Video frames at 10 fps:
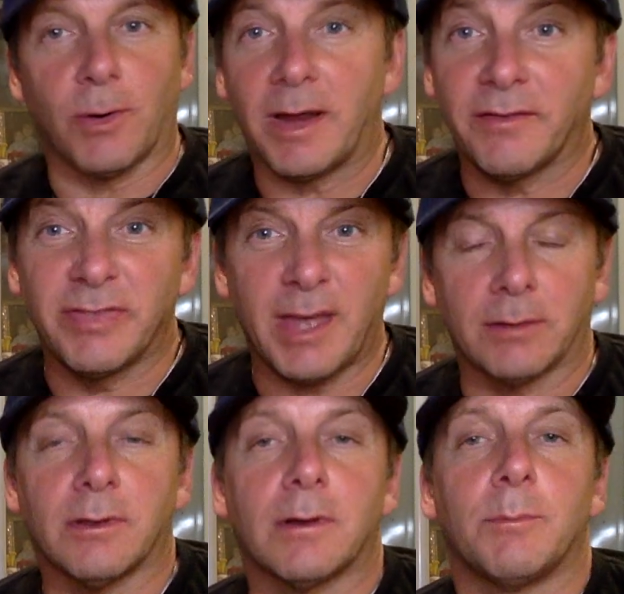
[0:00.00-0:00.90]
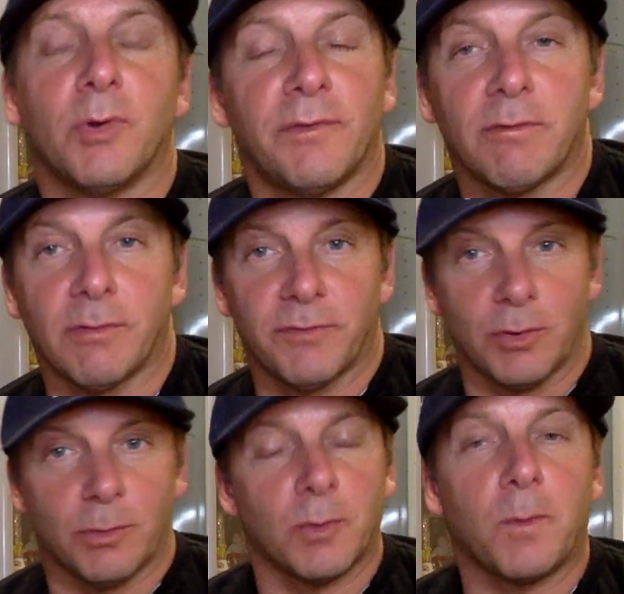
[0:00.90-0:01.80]
I have not done a movie
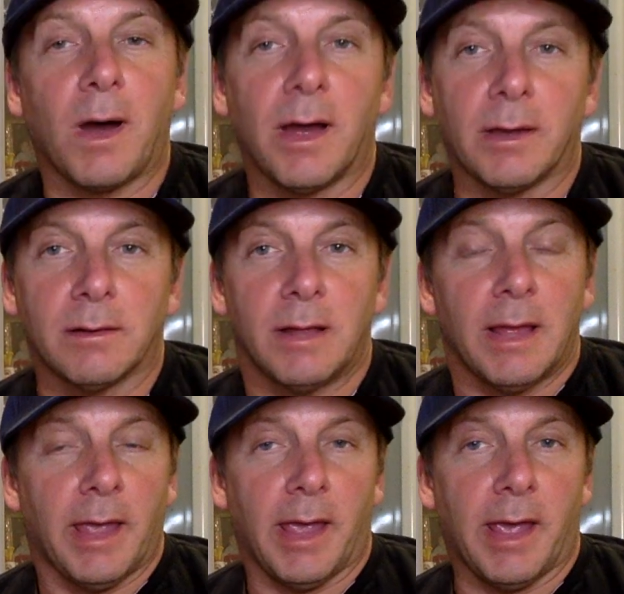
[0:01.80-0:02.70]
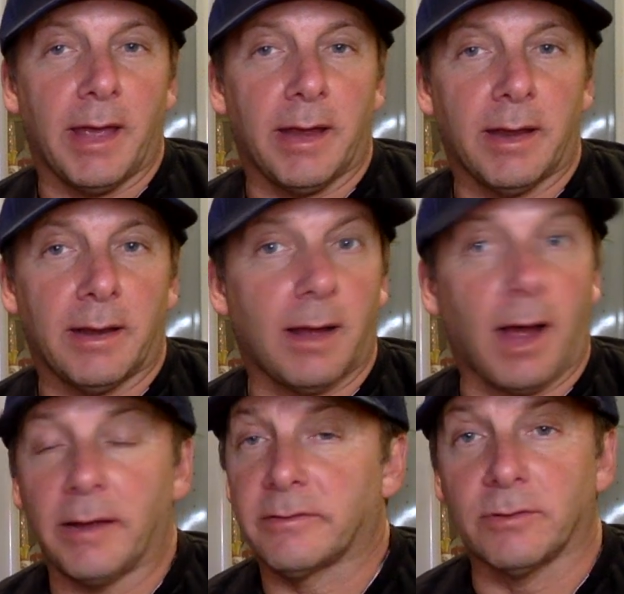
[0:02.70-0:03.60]
review in a while, and
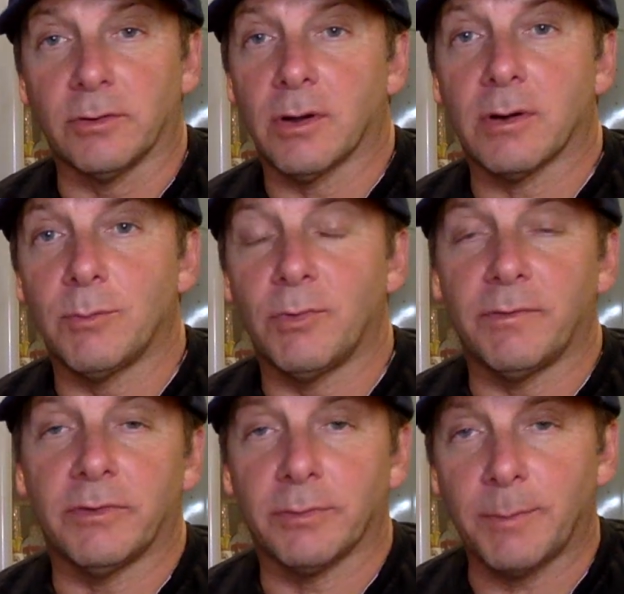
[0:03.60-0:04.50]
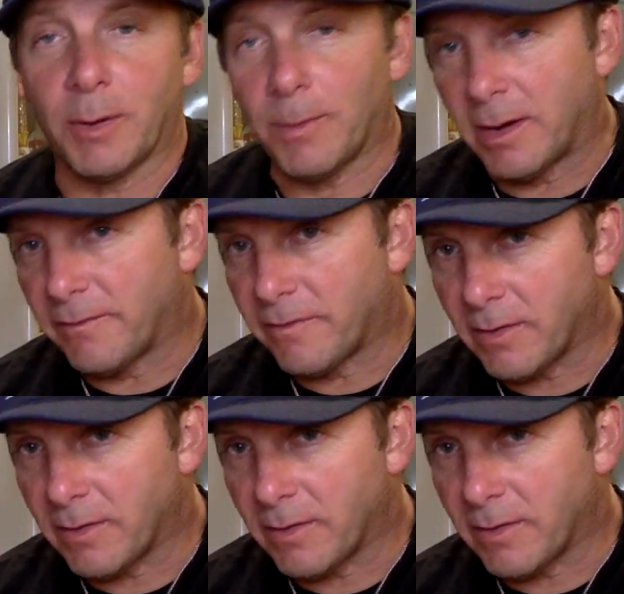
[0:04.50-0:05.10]
I still go to the movies with my wife.